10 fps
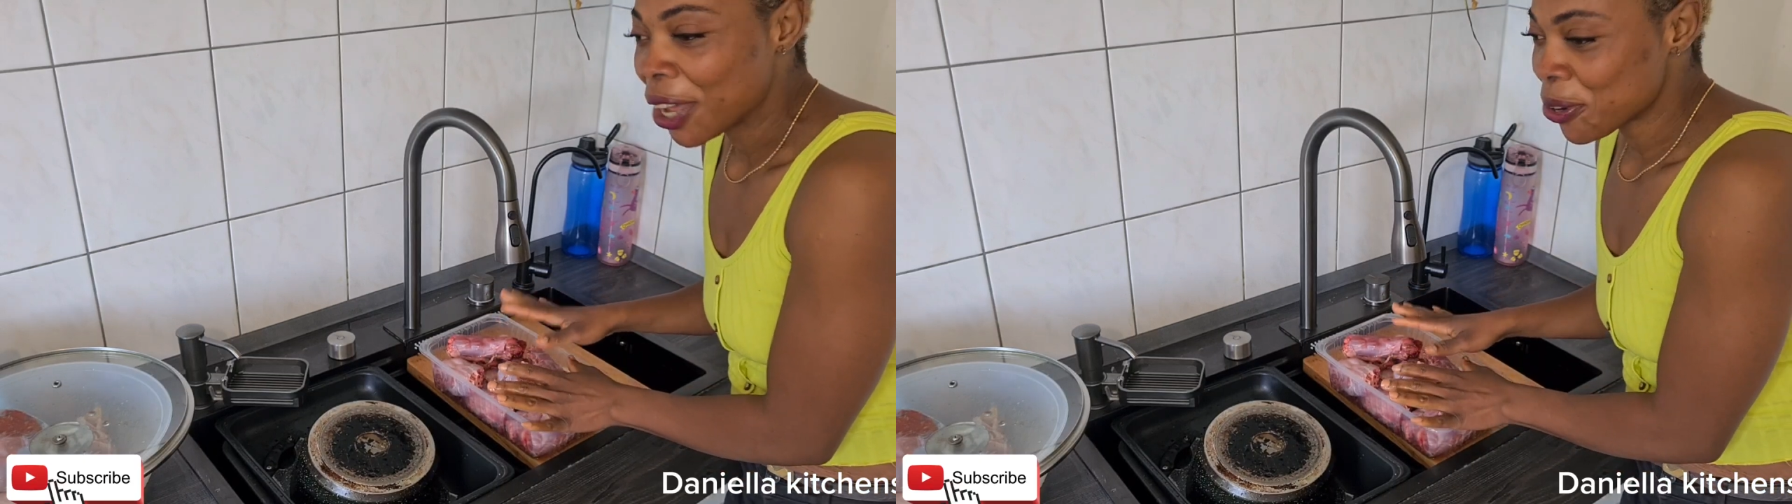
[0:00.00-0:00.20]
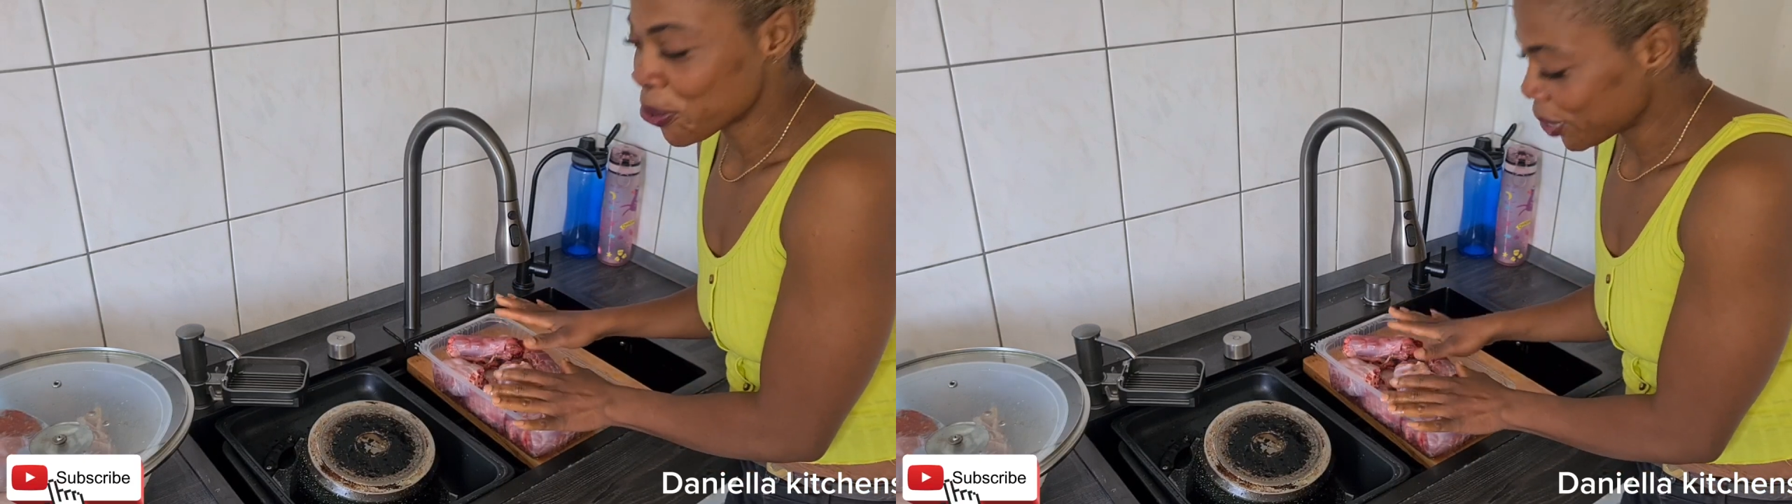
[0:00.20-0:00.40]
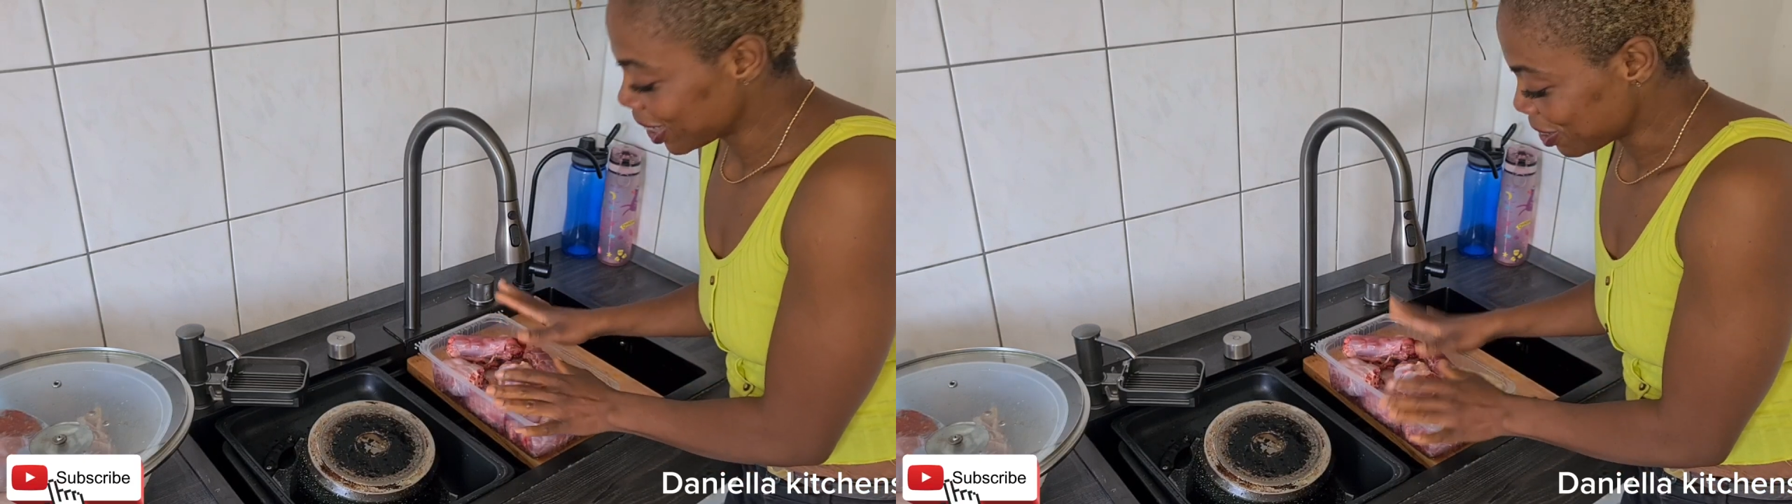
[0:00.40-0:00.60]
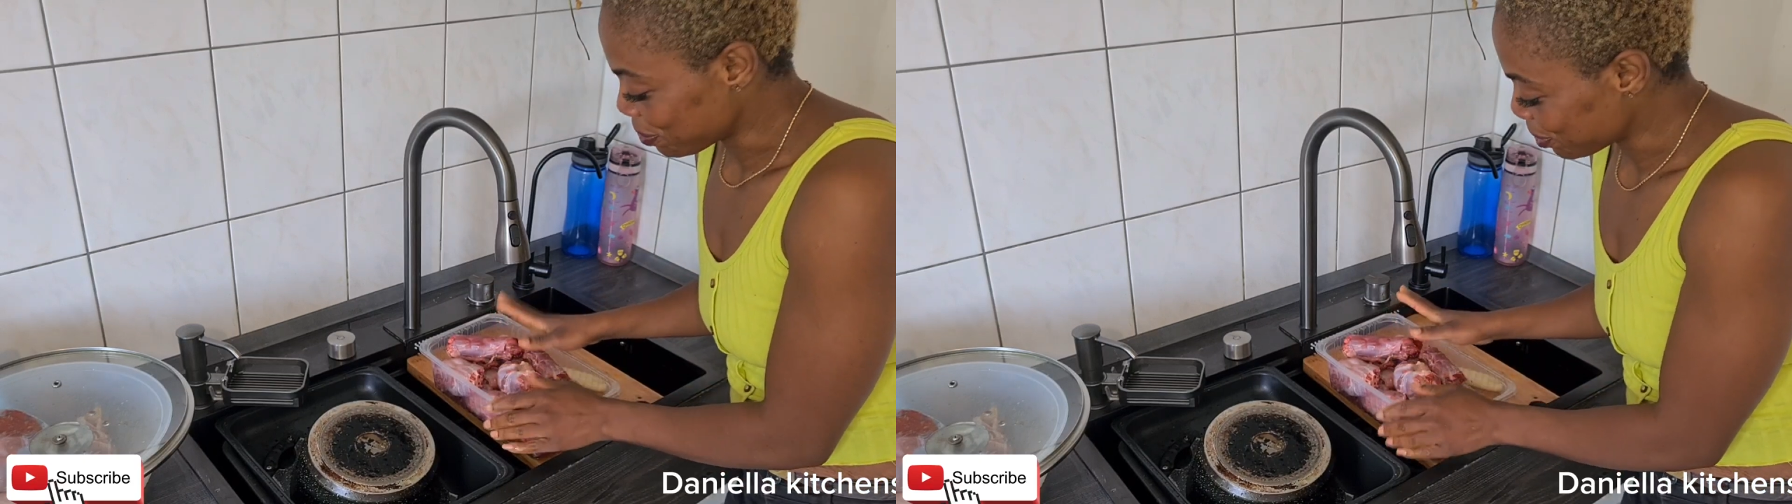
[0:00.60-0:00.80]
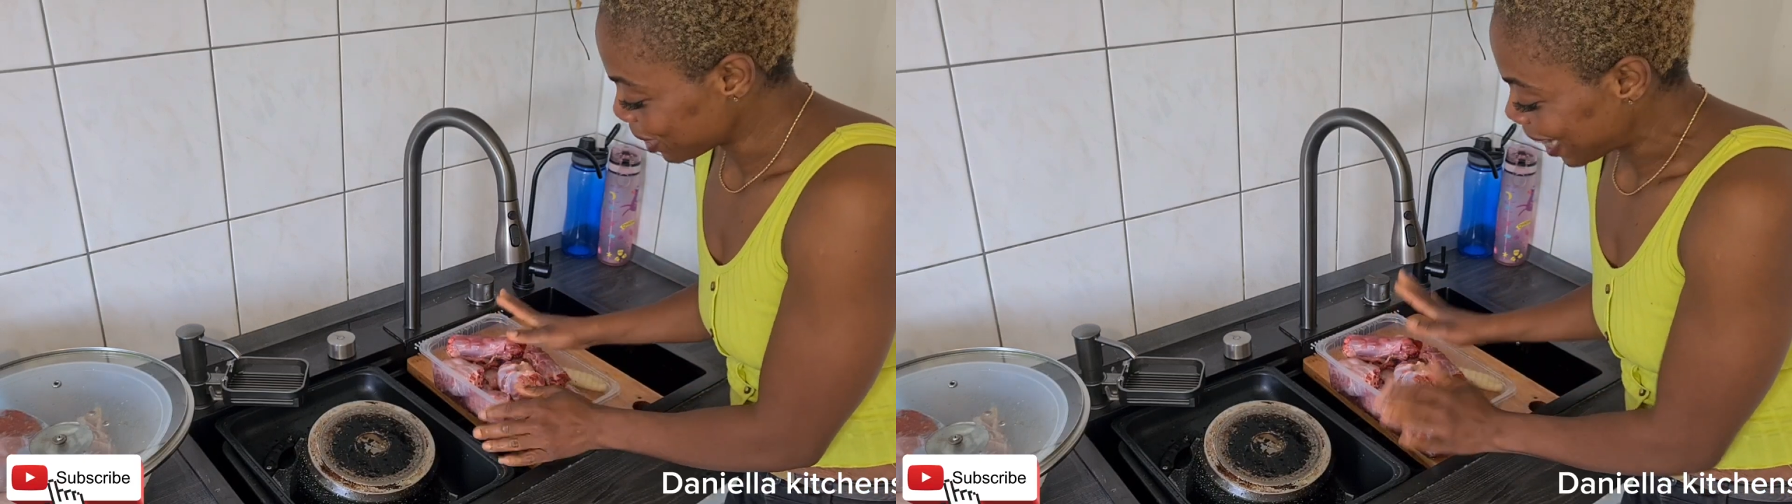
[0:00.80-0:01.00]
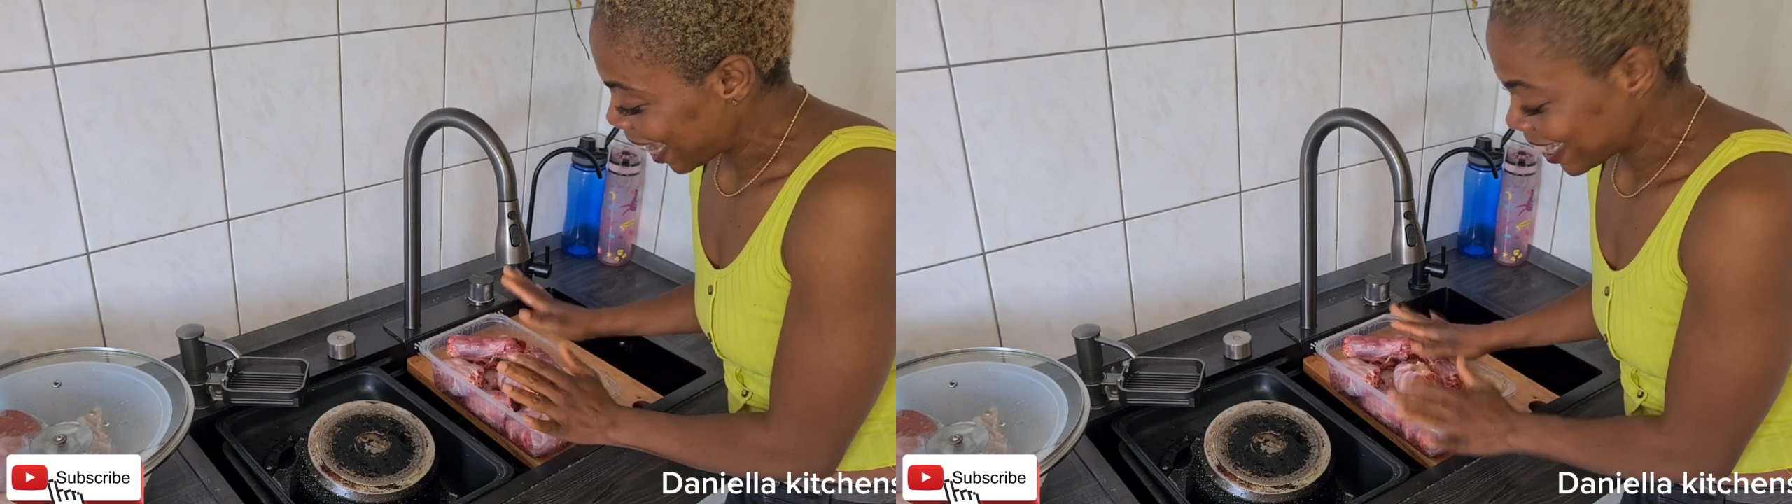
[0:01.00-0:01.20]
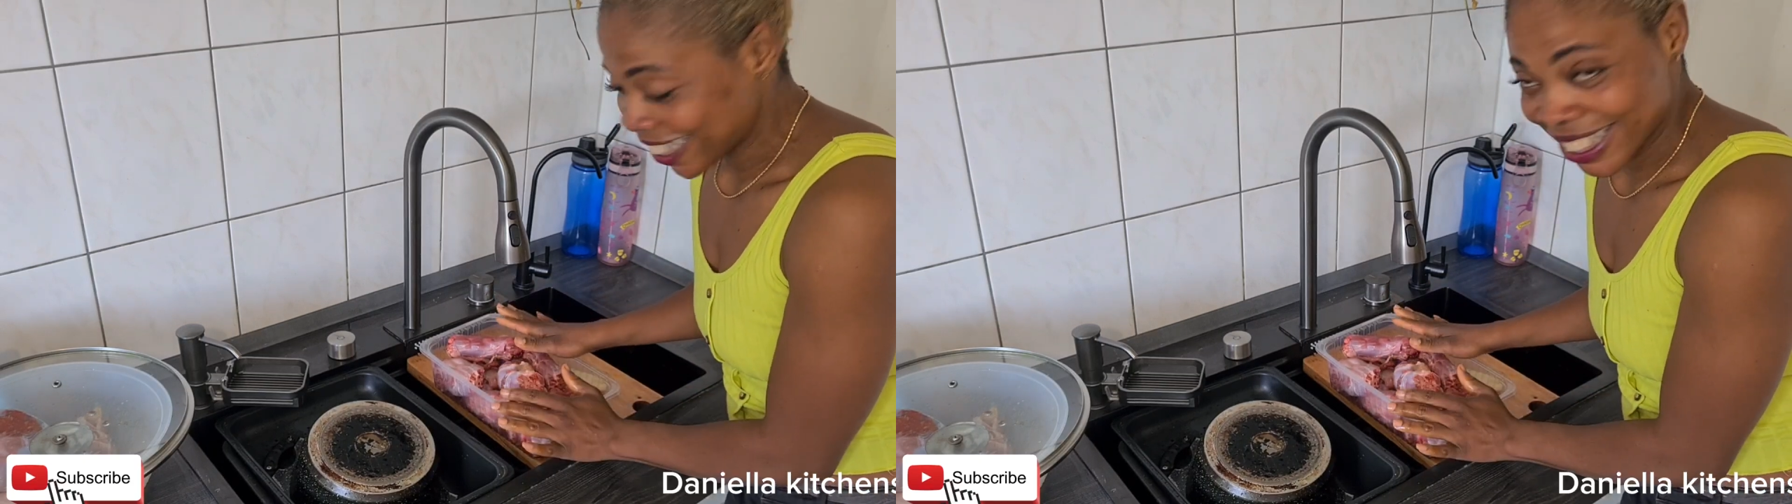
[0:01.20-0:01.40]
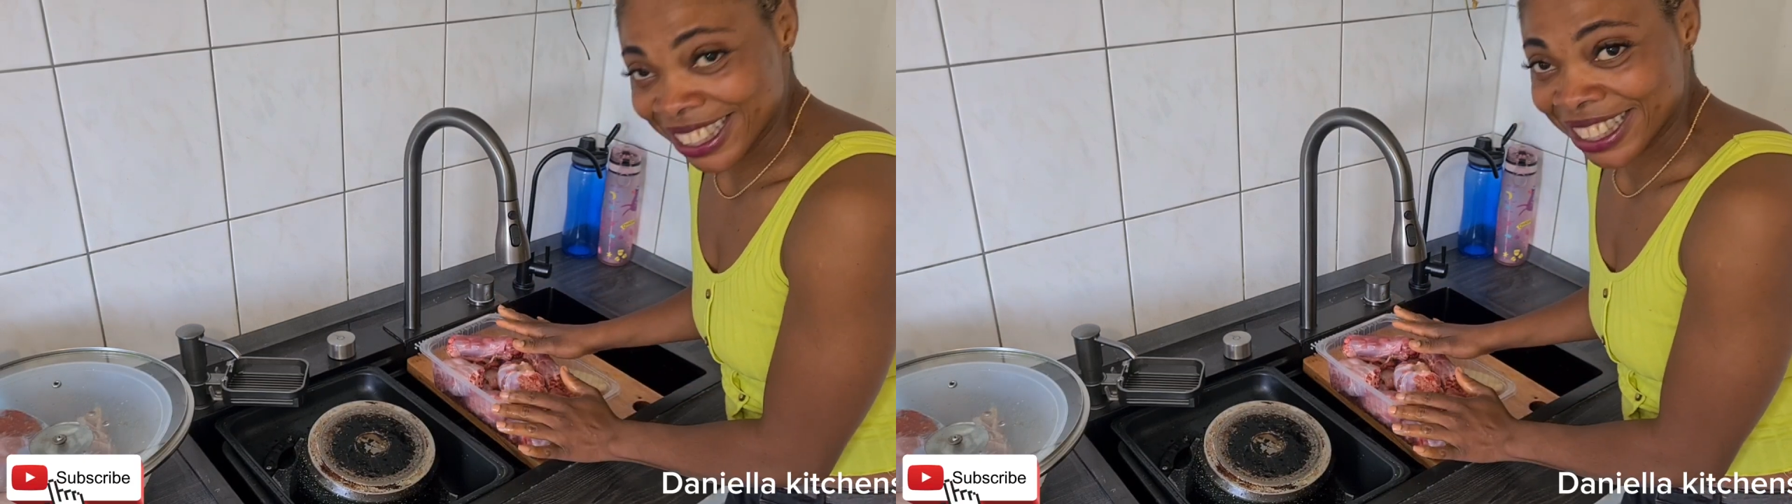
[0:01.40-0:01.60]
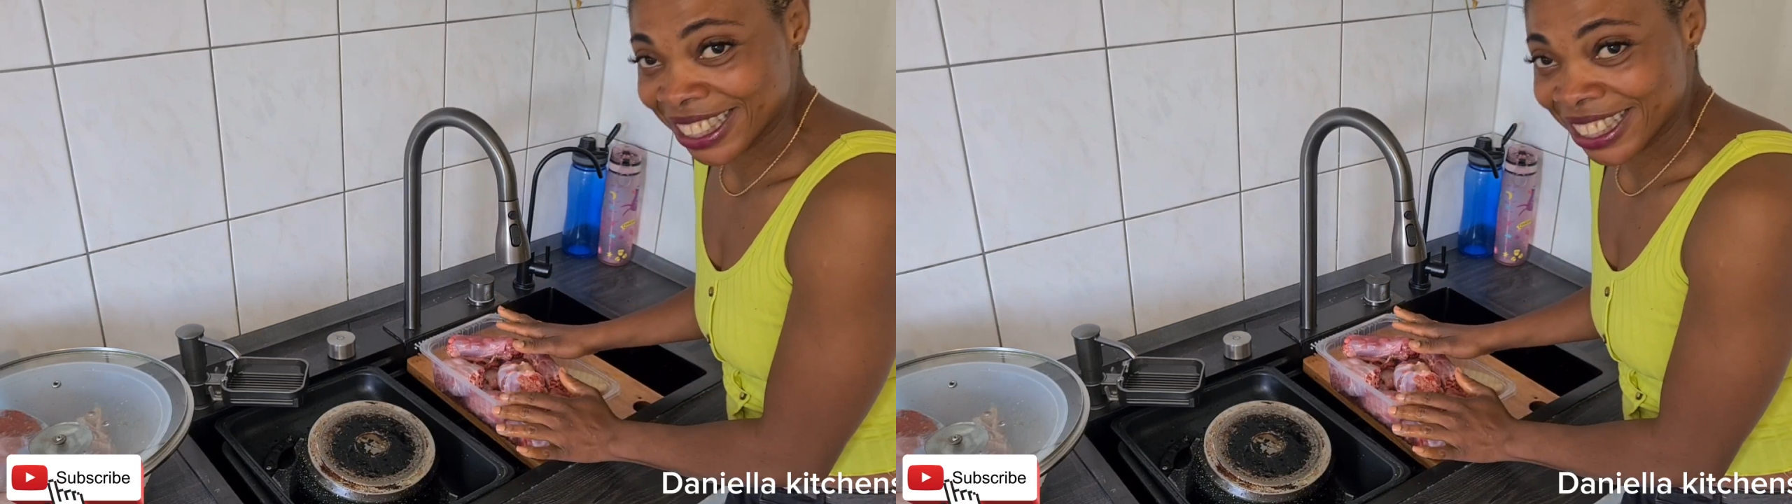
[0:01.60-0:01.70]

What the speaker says: cooking the food like this.